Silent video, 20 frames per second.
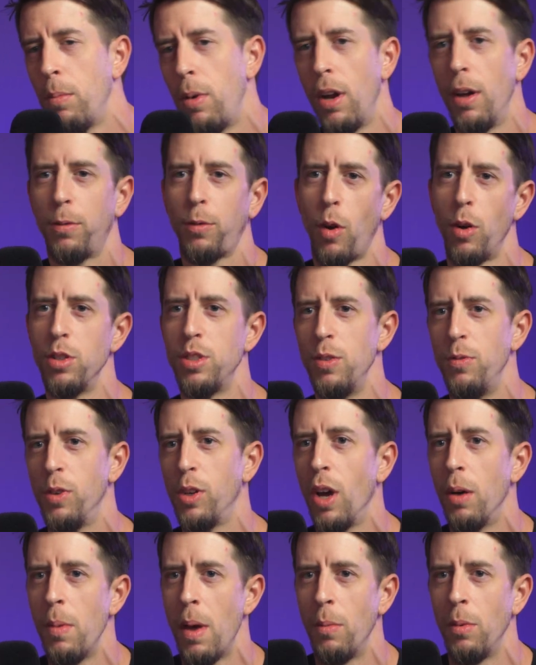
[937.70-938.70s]
But of course, if
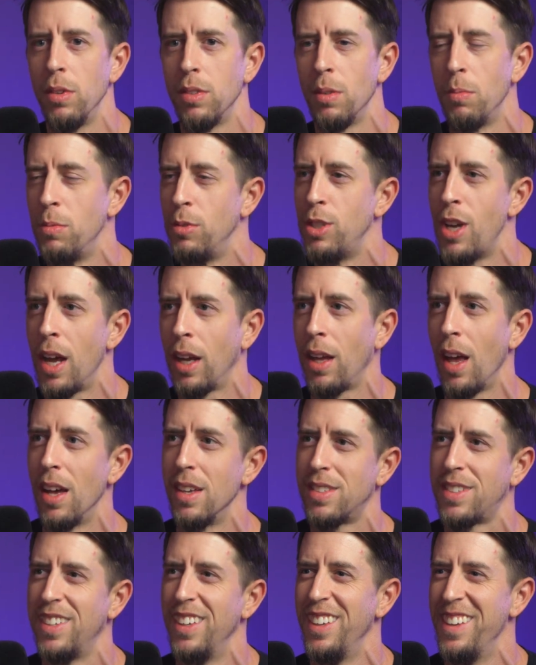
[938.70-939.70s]
you come at me with some
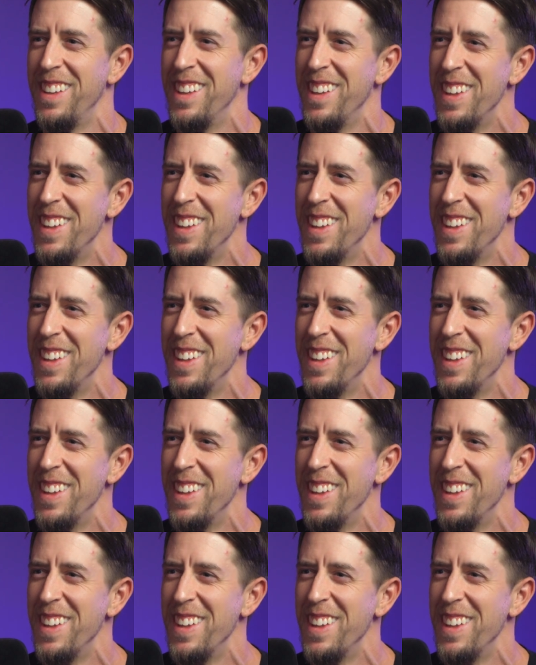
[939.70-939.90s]
jackass